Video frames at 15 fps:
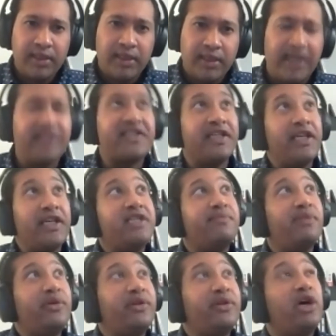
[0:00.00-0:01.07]
it's
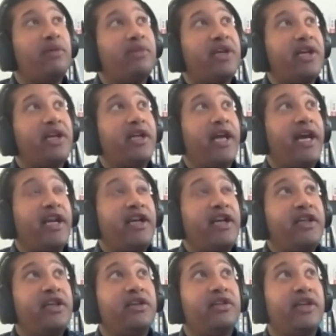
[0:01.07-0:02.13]
both complicated, and I
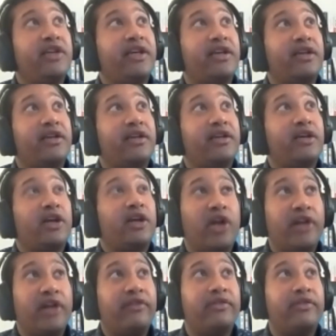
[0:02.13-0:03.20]
think like a
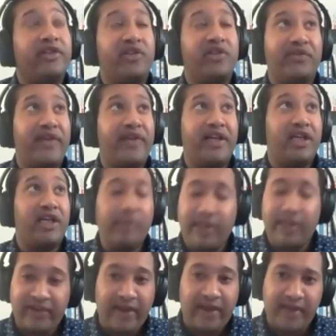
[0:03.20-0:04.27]
lot of Silicon Valley
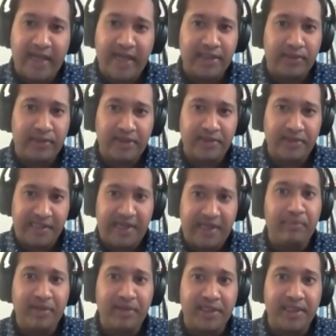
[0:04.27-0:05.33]
companies haven't had the requisite
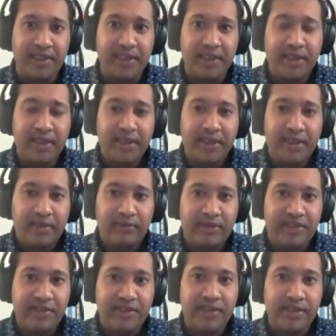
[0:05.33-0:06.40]
empathy,
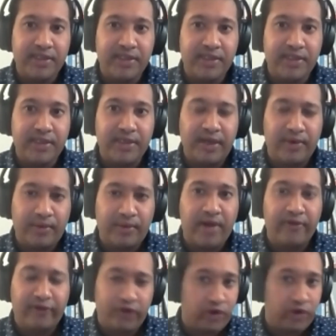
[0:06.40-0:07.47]
which is
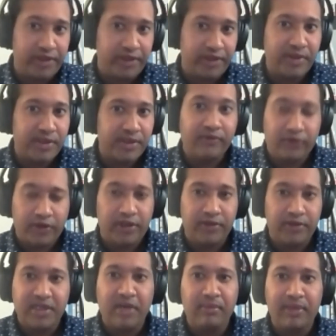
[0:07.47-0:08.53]
for
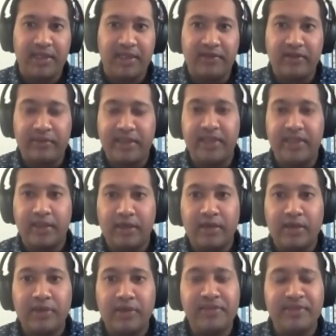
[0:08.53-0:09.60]
those companies. I mean,
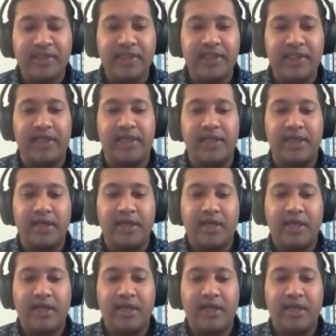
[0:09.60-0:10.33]
ultimately, like,